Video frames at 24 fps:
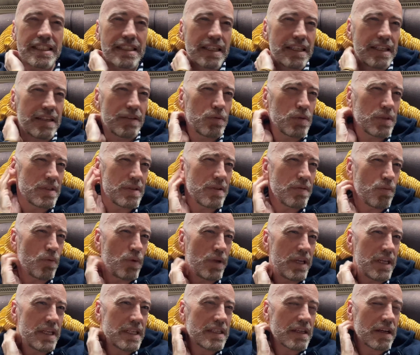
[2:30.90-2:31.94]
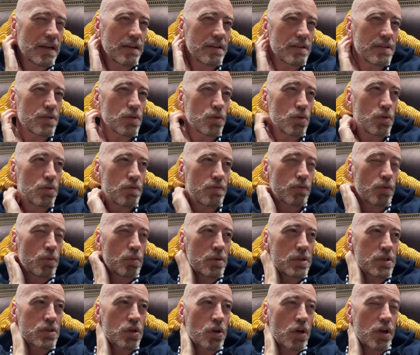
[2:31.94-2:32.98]
it was weird. I sort of
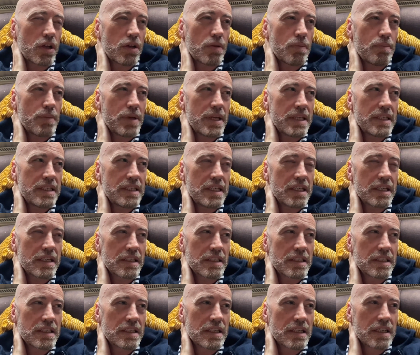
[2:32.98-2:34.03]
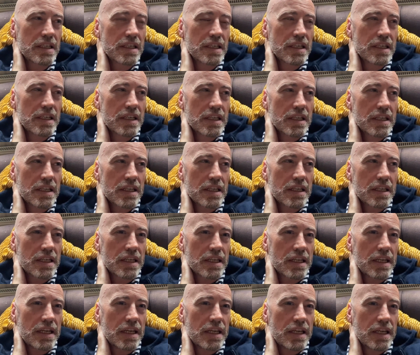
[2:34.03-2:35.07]
almost got it
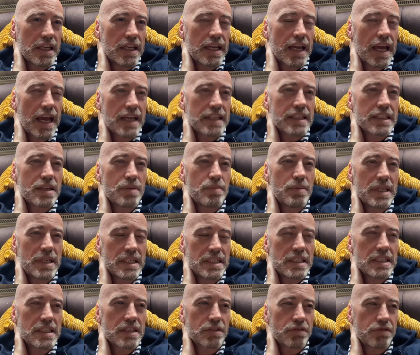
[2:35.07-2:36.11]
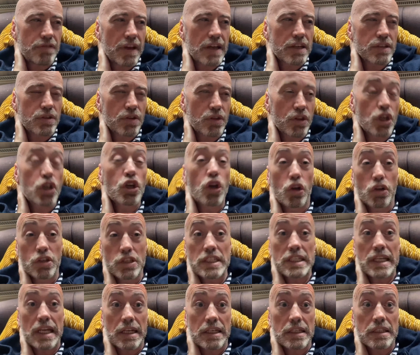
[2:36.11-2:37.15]
had an immediate effect on the
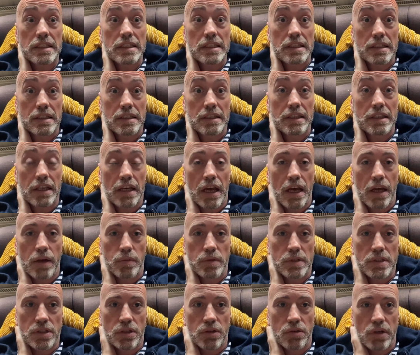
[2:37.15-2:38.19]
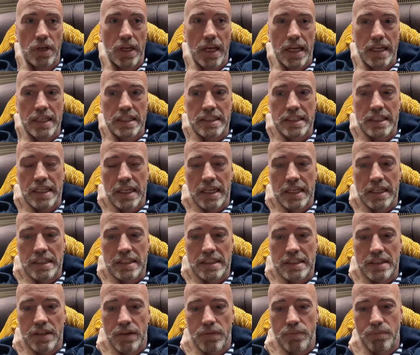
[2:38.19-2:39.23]
content that I was creating. It
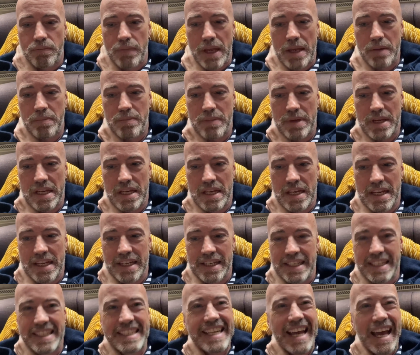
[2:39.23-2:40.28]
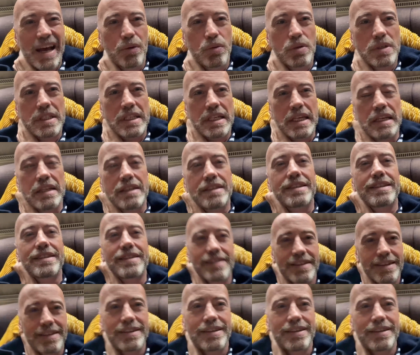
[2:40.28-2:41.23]
sort of made me doubt it.